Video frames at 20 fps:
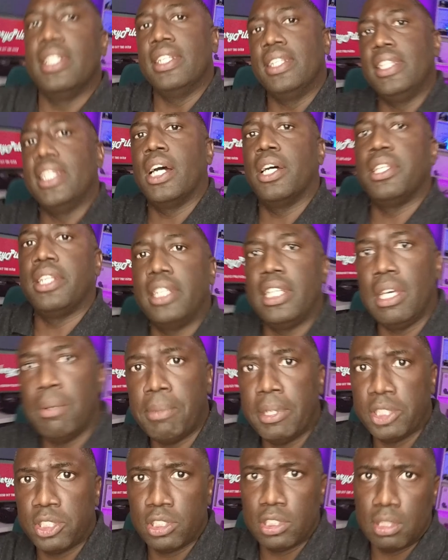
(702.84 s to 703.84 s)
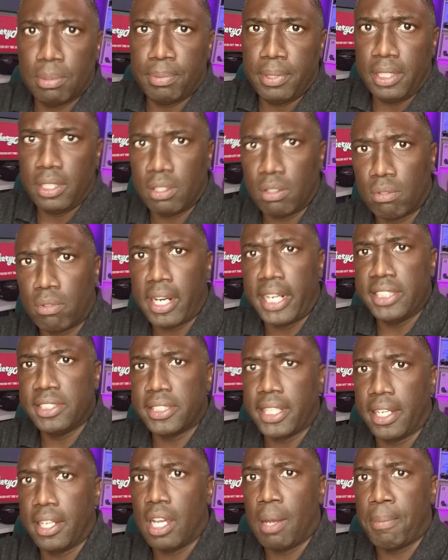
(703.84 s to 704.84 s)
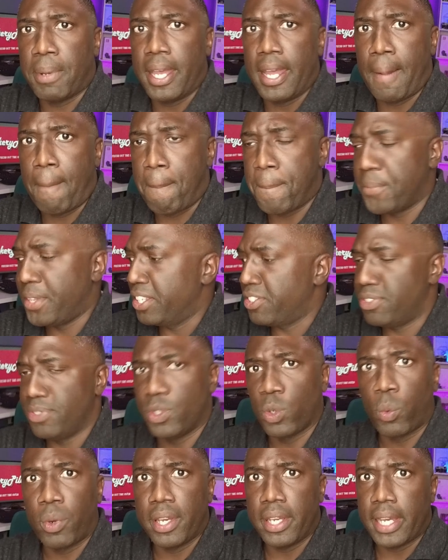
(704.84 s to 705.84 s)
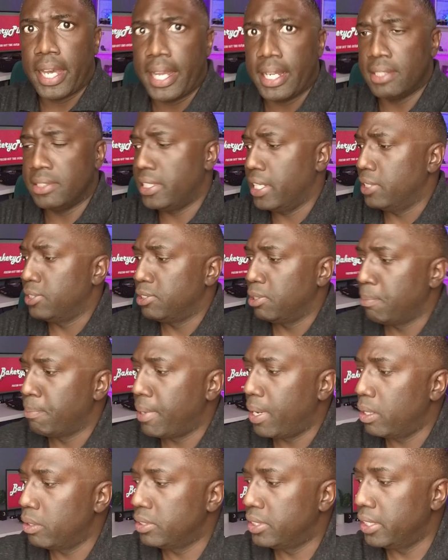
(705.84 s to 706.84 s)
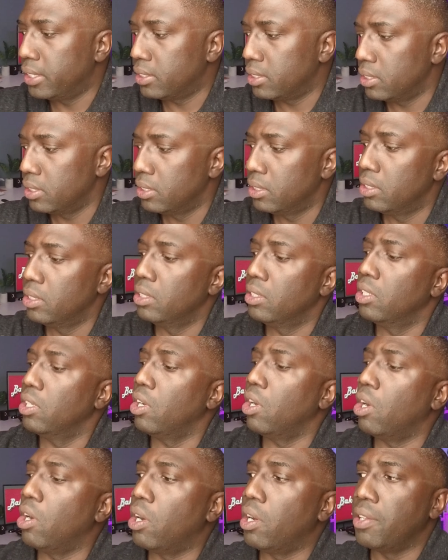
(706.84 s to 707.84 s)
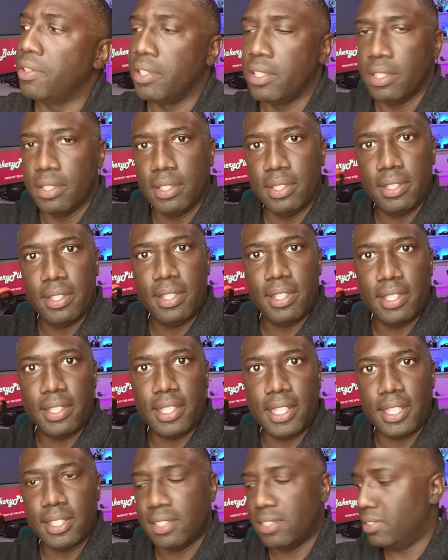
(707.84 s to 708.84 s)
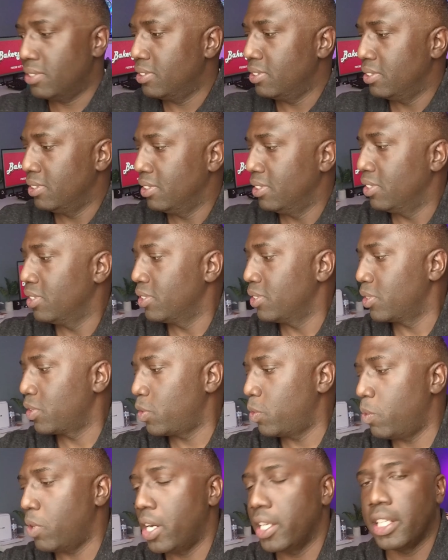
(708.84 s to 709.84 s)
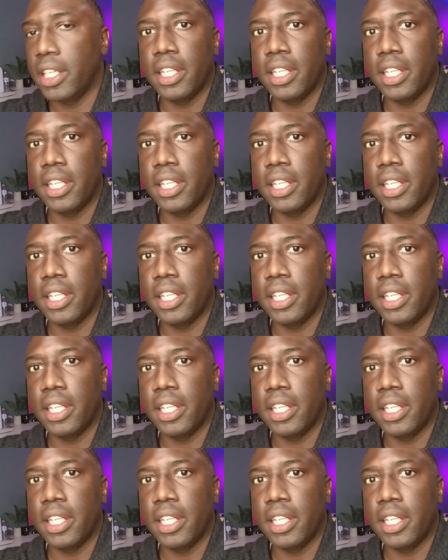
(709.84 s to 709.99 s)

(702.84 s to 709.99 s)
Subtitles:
now the image should be right side up. And this is the way I intend to mount it on this quad